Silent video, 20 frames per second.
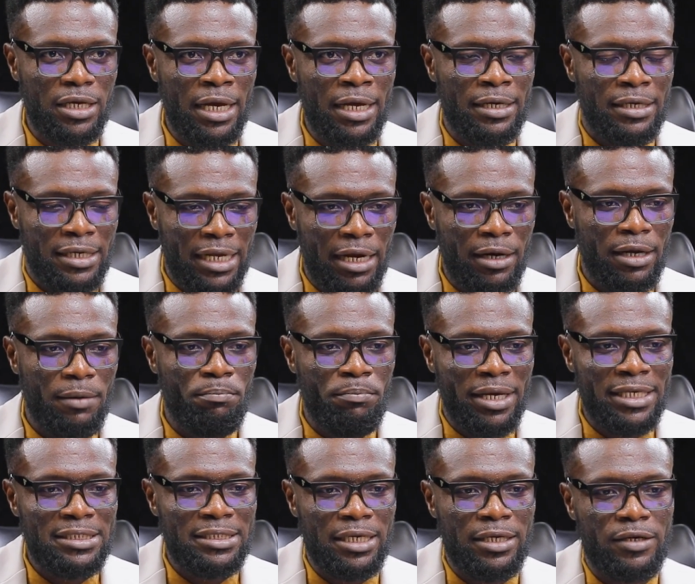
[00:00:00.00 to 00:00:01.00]
And that
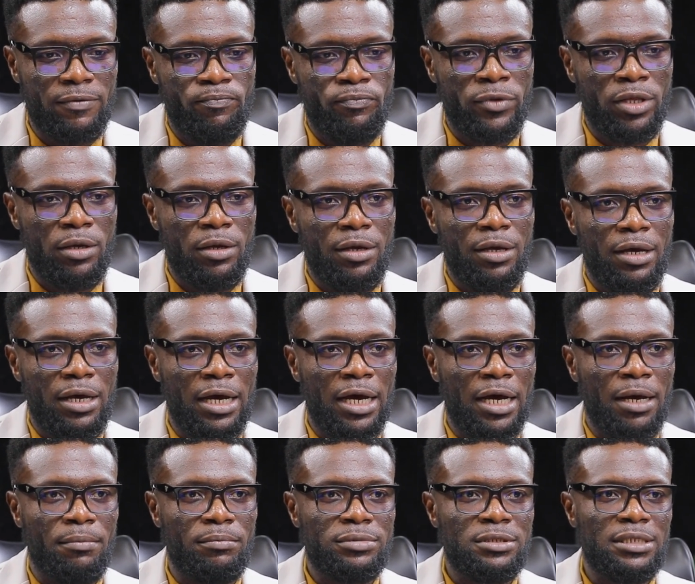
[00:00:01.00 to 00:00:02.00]
makes it
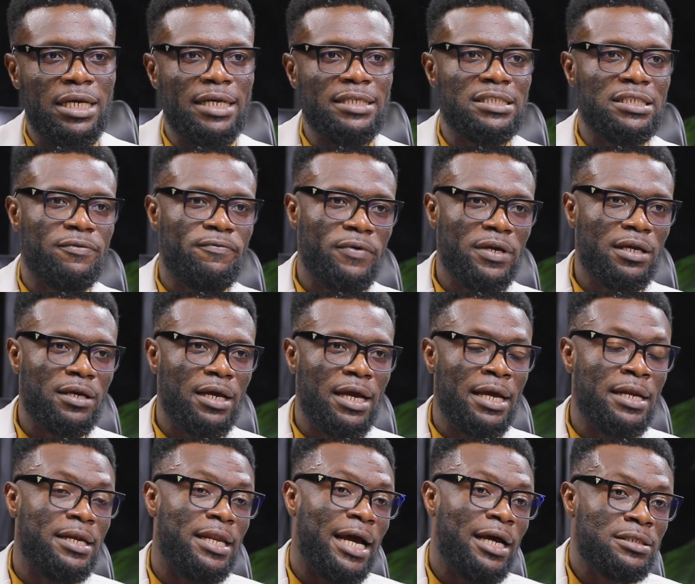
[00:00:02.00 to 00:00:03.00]
scientific.
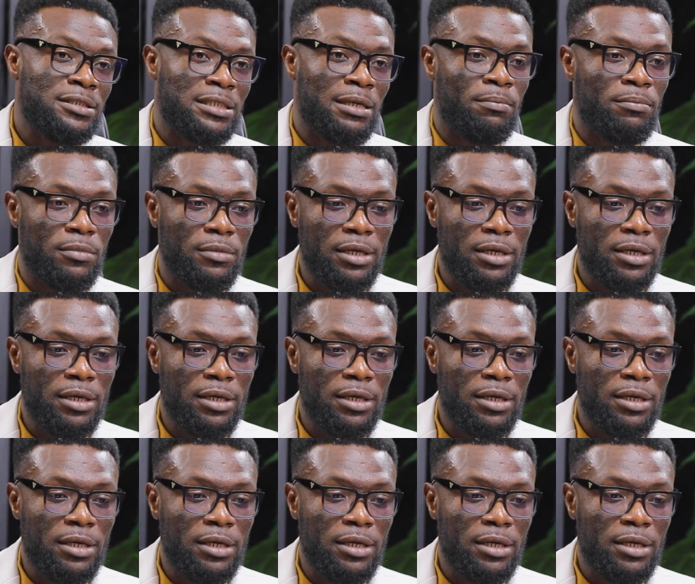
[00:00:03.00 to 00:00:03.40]
And there are some